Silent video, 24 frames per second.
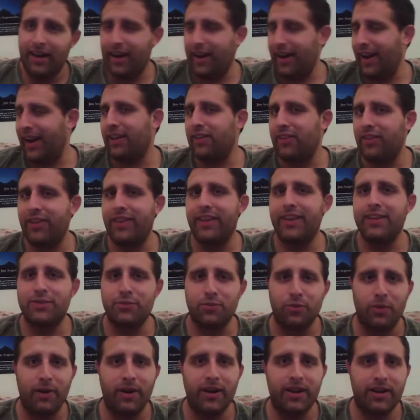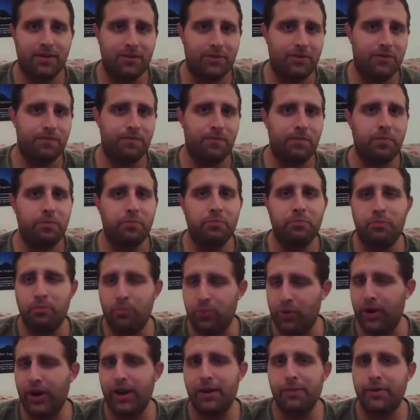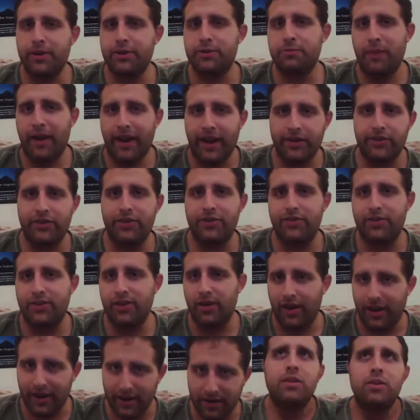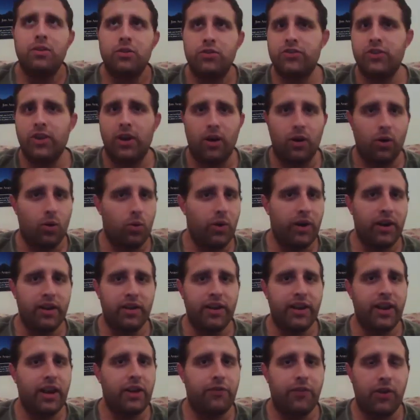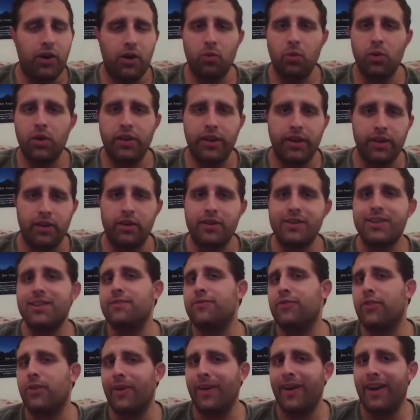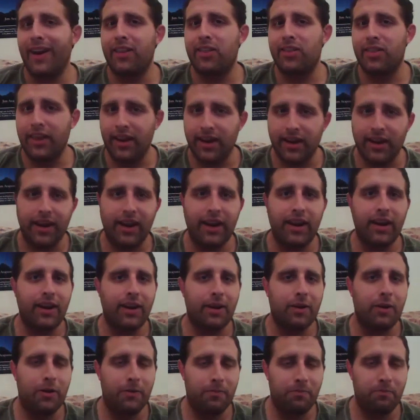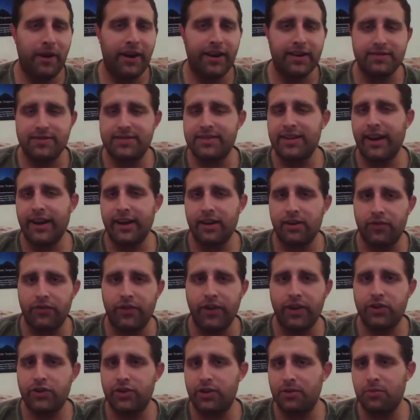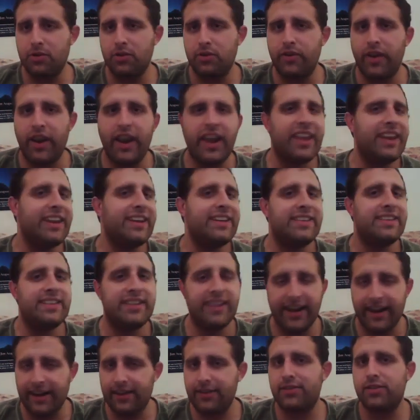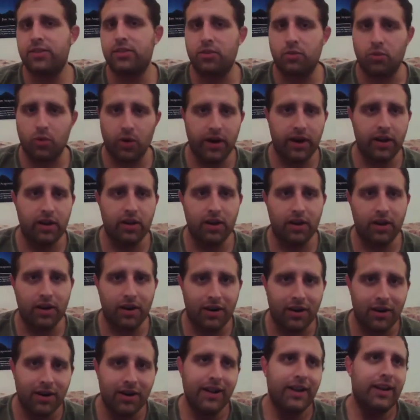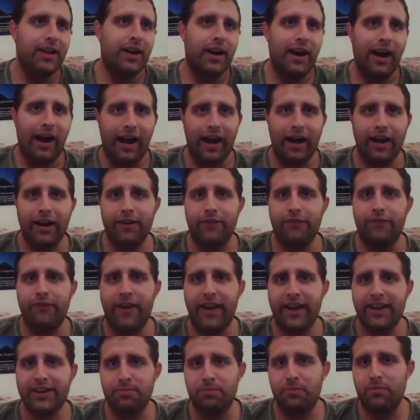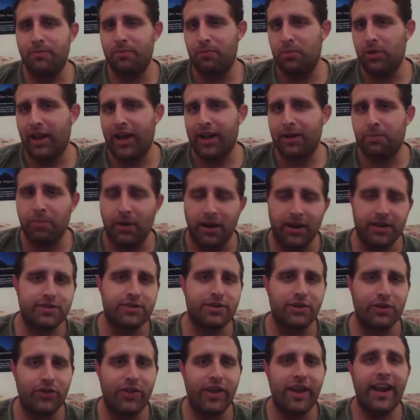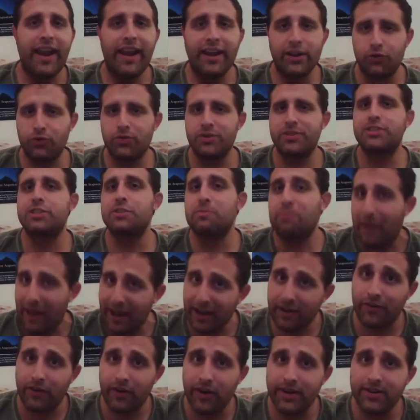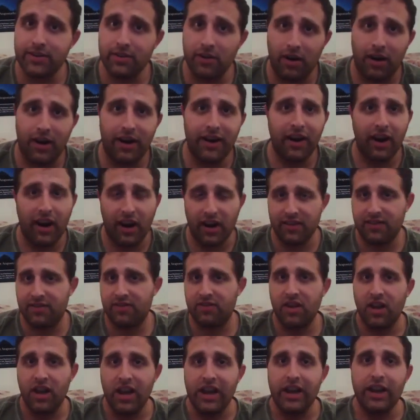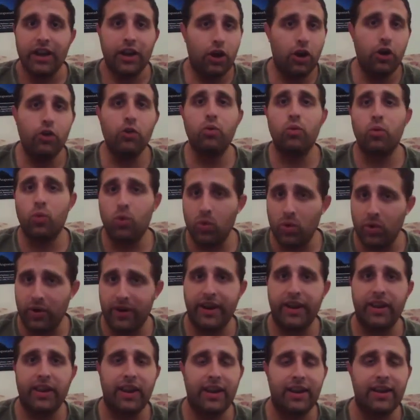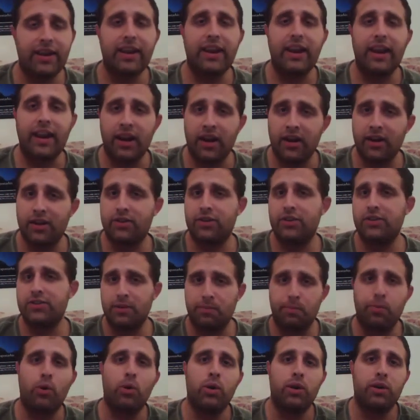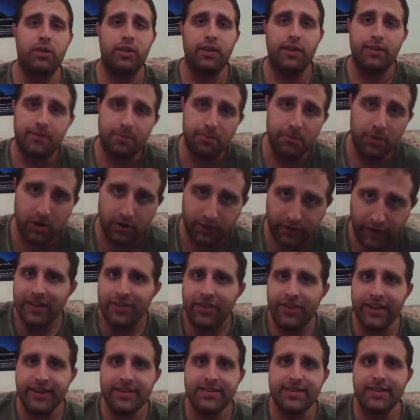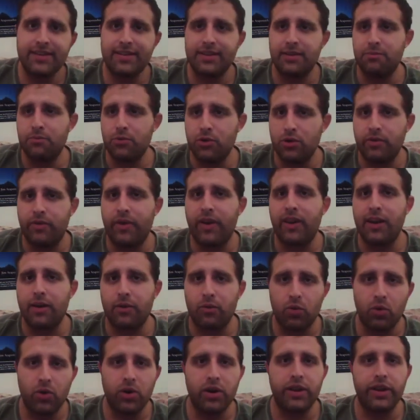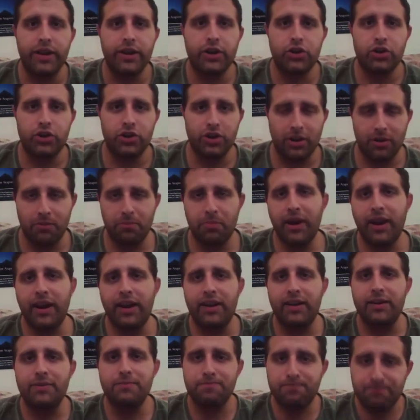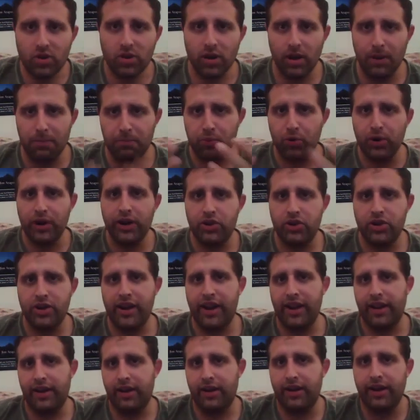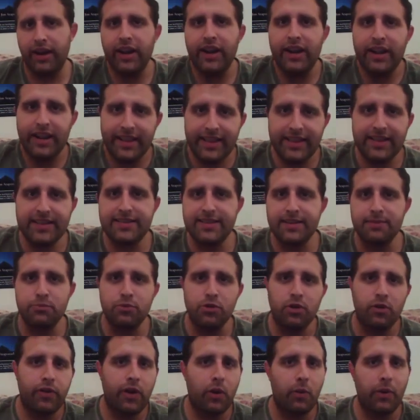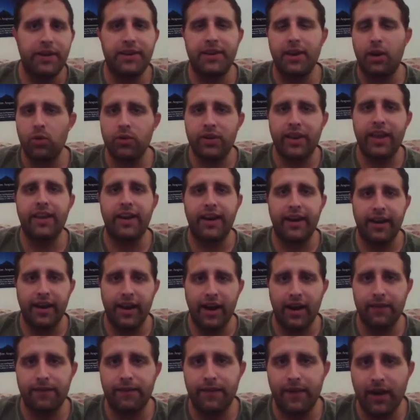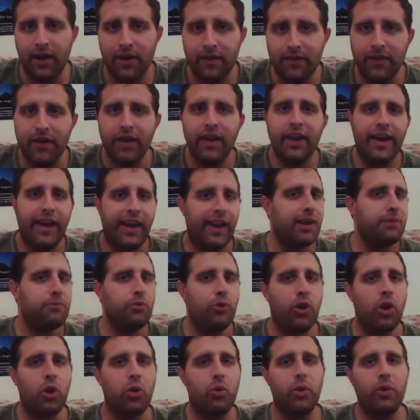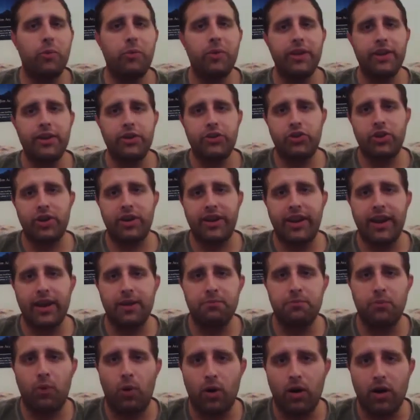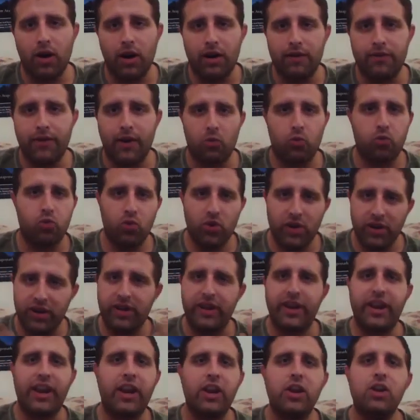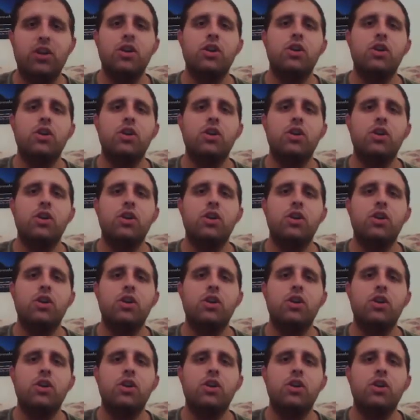And this one pretty much matches Dawn. So really, if you're really looking for a thinking man science fiction movie, an intense thriller, an effects blockbuster that has respect for its audience, you really need to support this movie. This is a movie that really should be appreciated. This is a movie we don't get enough of, and a movie we really should get more of. A really